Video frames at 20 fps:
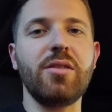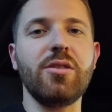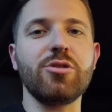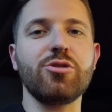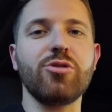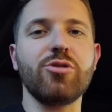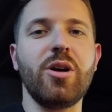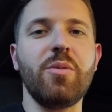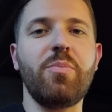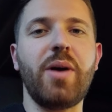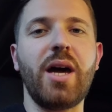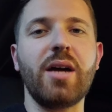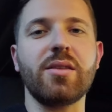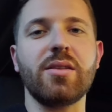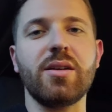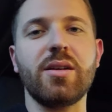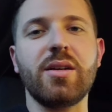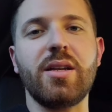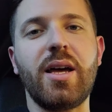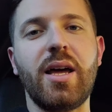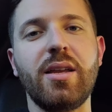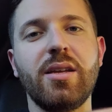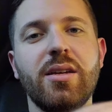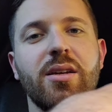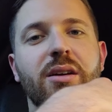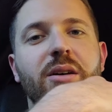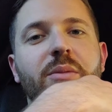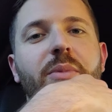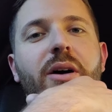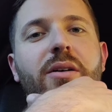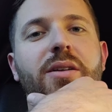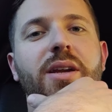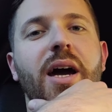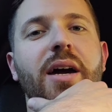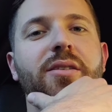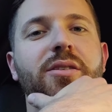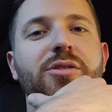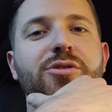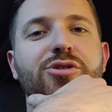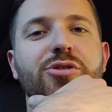the trip back to Connecticut, about
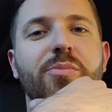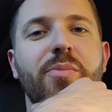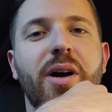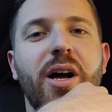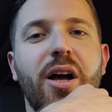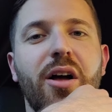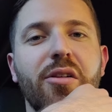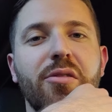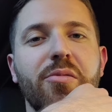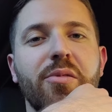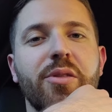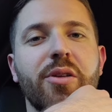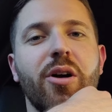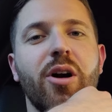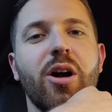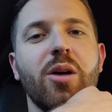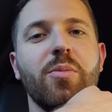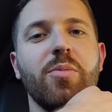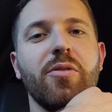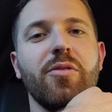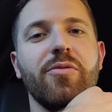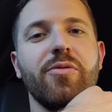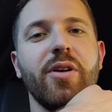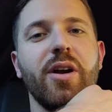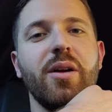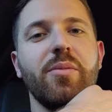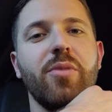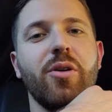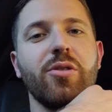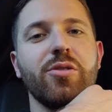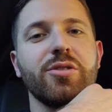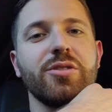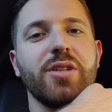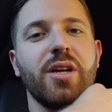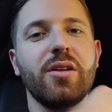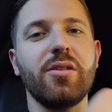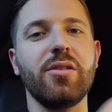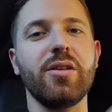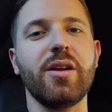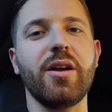900 miles with the Harbor Freight
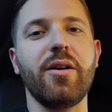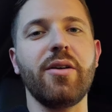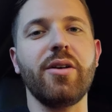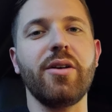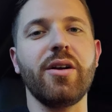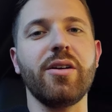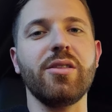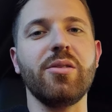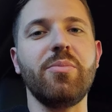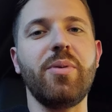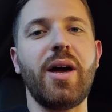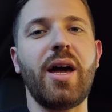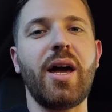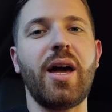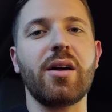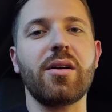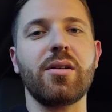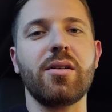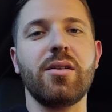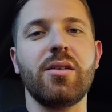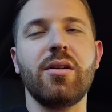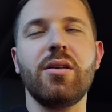motorcycle carrier on the back.